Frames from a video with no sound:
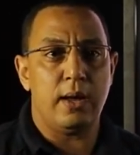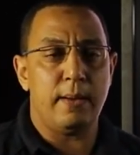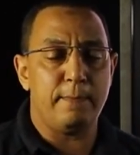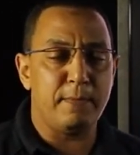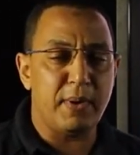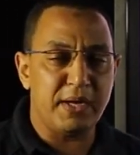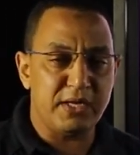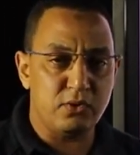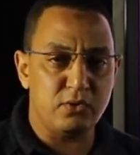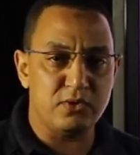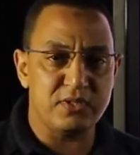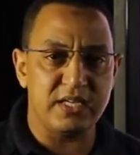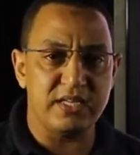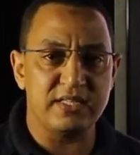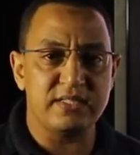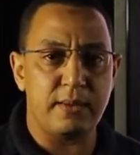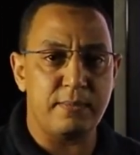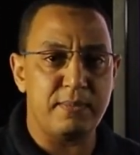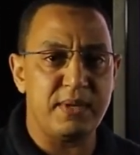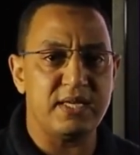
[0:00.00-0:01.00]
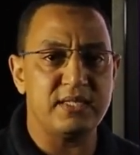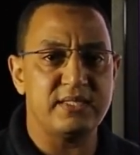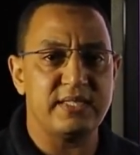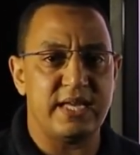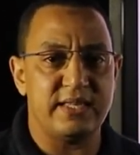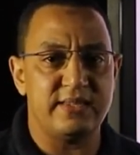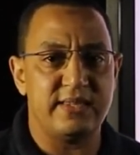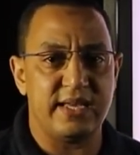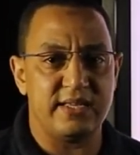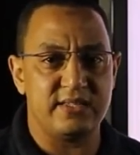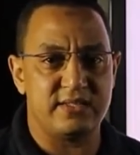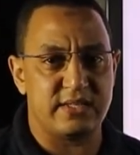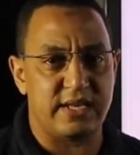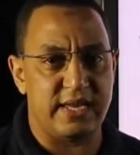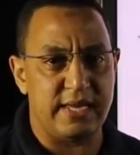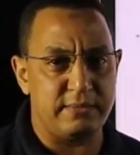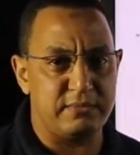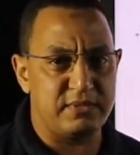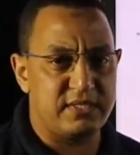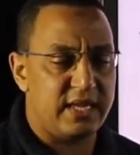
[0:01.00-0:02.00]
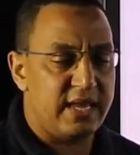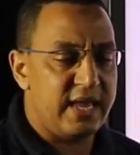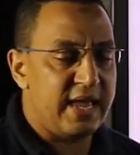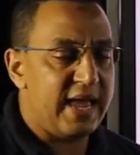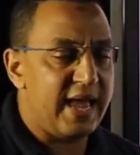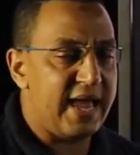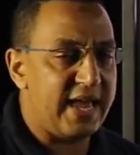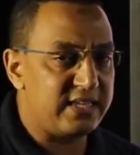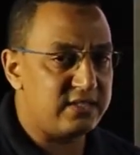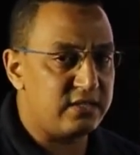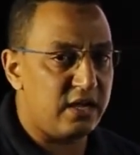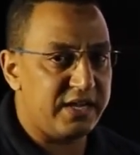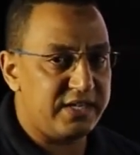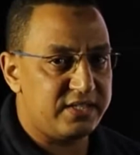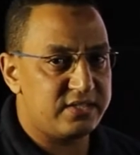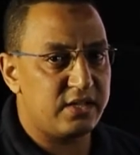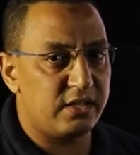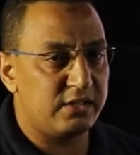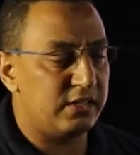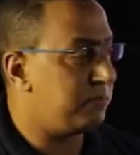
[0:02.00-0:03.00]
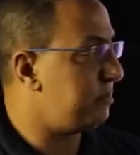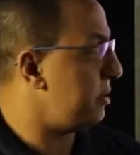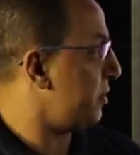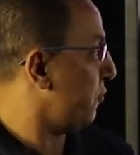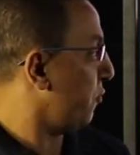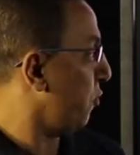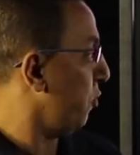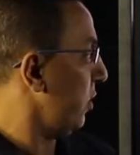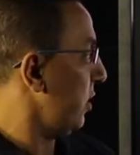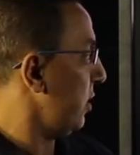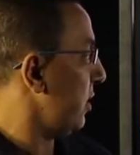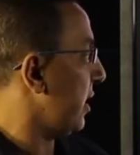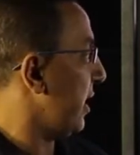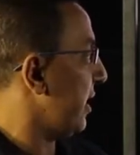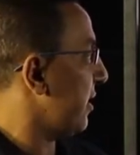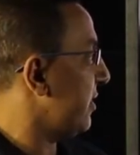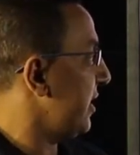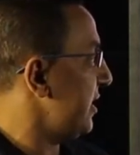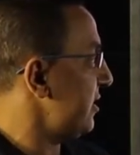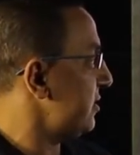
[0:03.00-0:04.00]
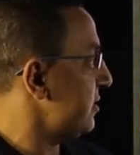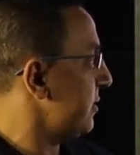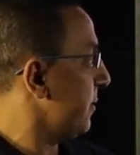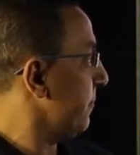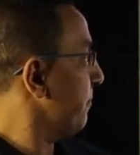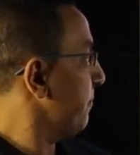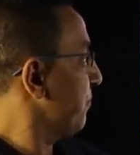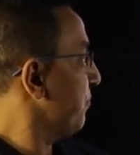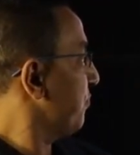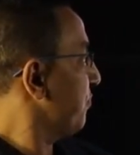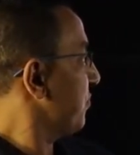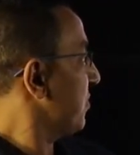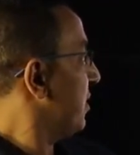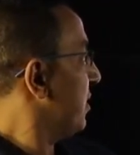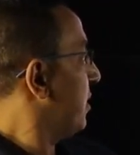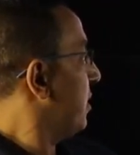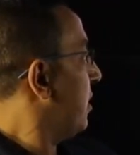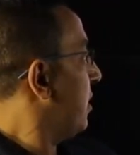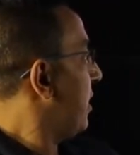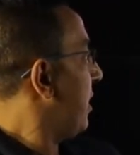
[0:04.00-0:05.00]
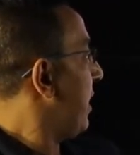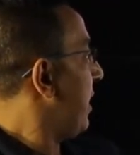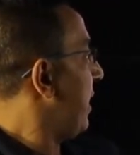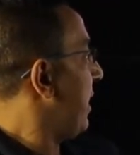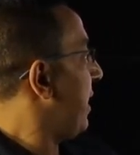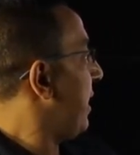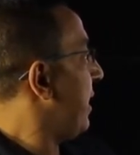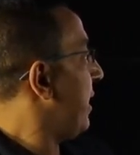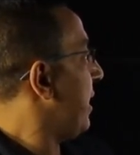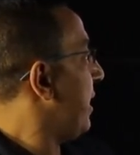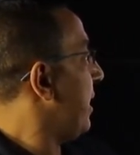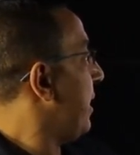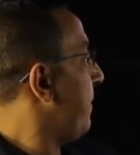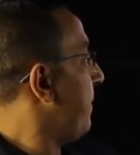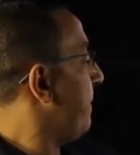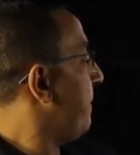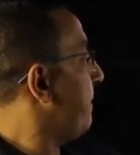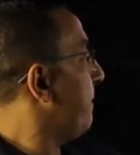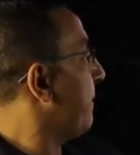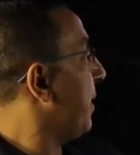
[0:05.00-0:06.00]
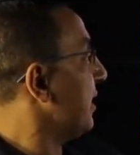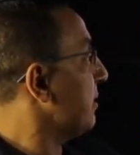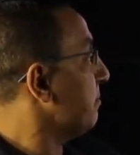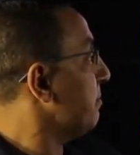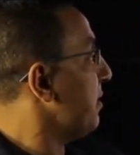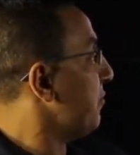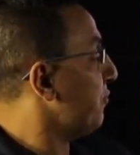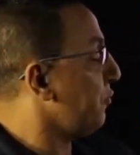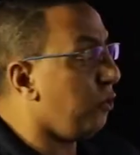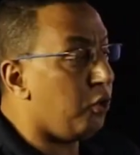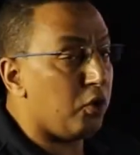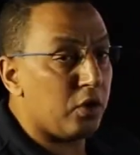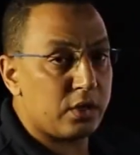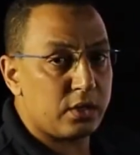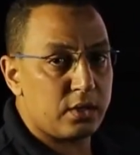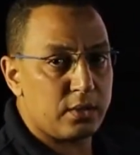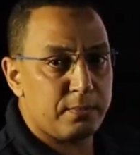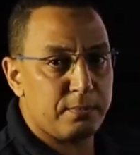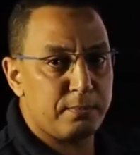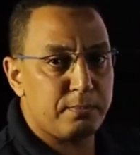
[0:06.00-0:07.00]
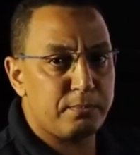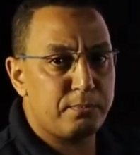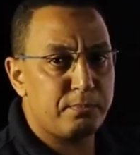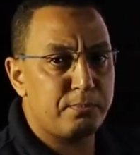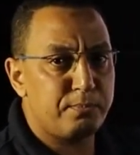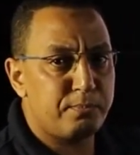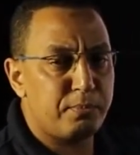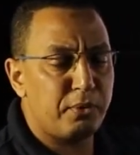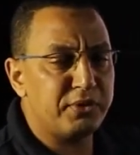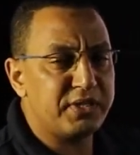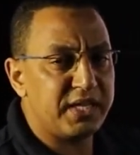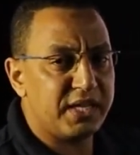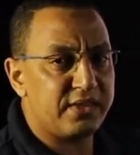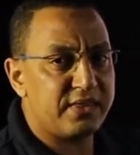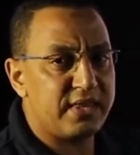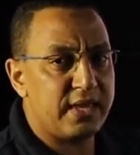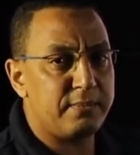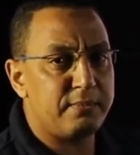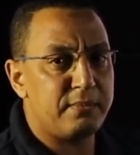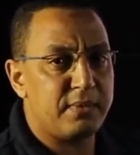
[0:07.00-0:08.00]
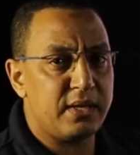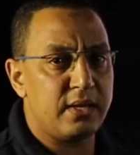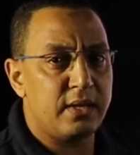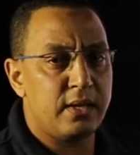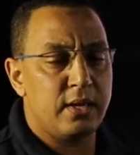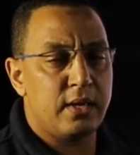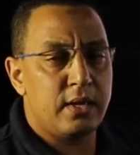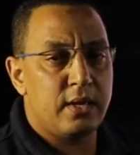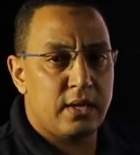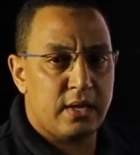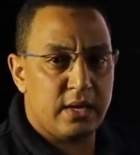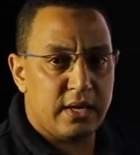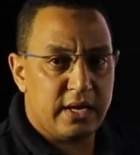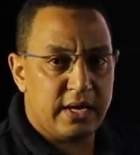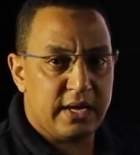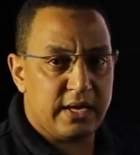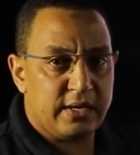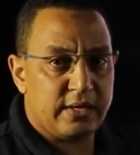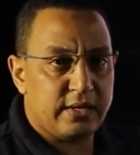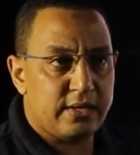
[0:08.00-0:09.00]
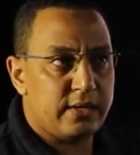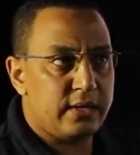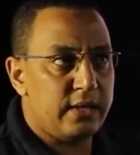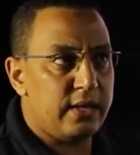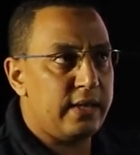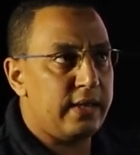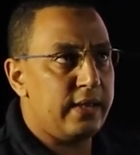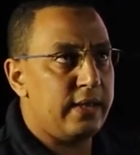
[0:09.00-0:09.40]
by using the means and the extremes as I studied before, like this. But before putting them in